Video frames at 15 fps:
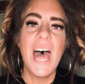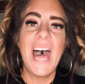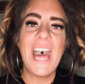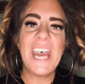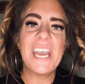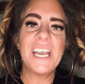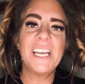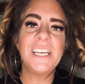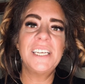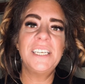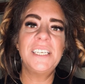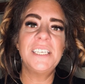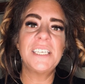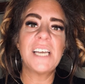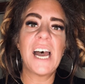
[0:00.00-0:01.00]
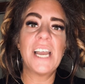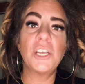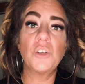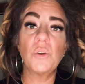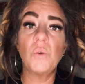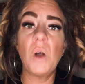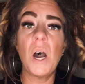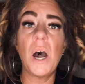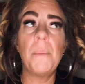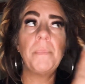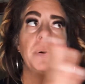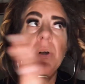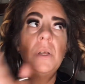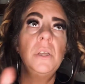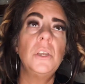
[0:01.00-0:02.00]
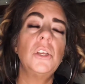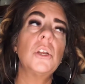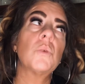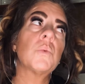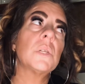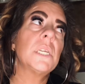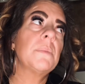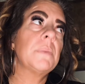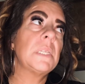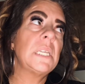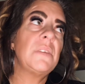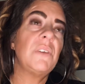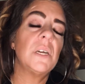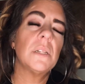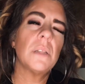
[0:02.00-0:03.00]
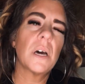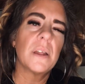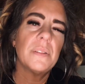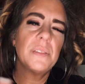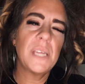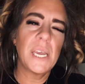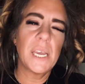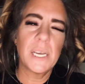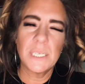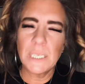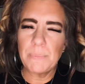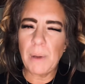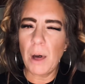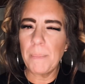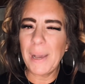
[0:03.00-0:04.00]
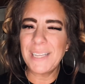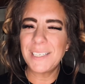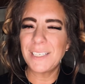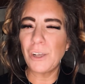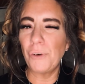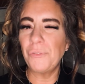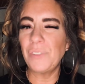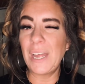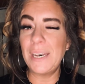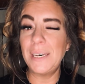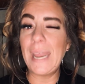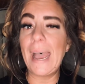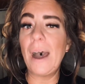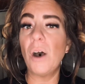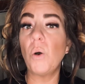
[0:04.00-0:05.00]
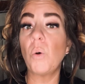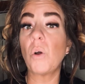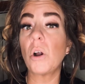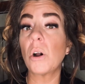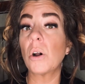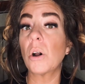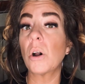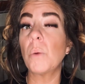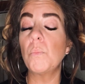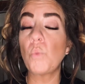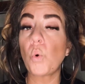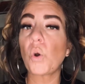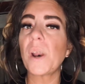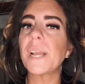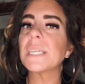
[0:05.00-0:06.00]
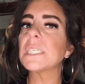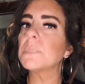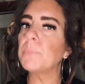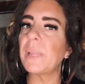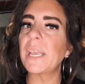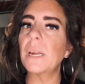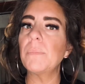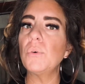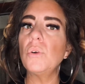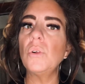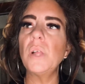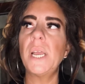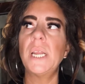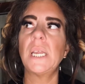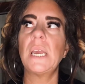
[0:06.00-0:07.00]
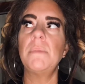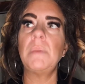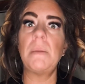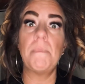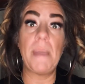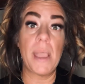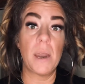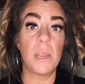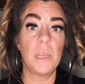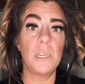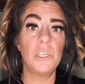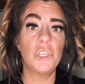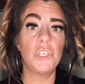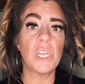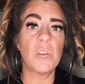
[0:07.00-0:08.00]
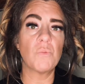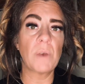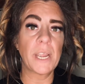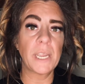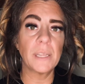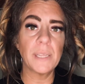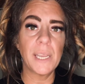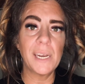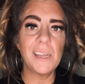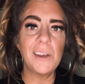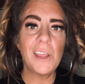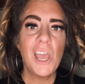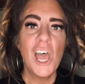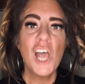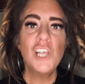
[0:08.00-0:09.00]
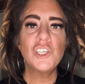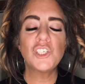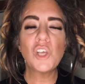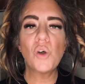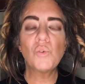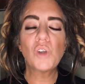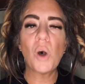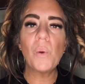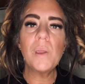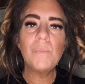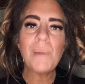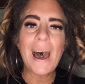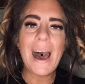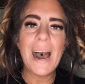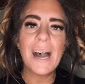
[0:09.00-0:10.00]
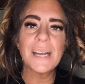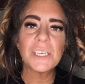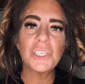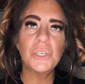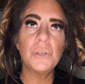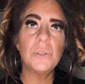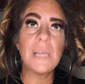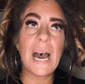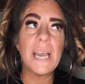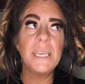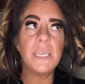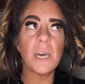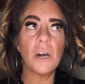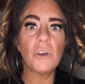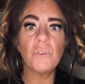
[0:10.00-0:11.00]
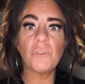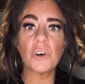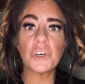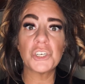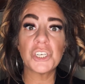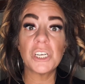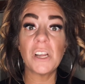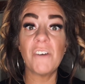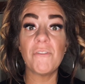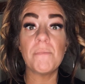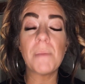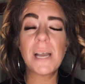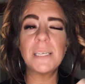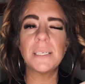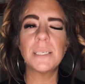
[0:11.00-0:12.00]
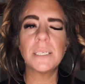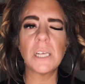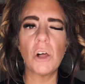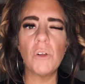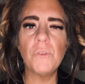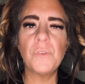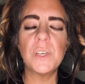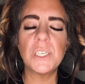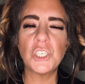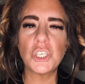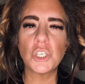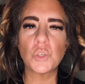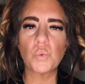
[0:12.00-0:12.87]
And I grew up, you know, really believing a lot of things about myself that now are more explainable and can be managed and regulated. So going back to that young version of myself is just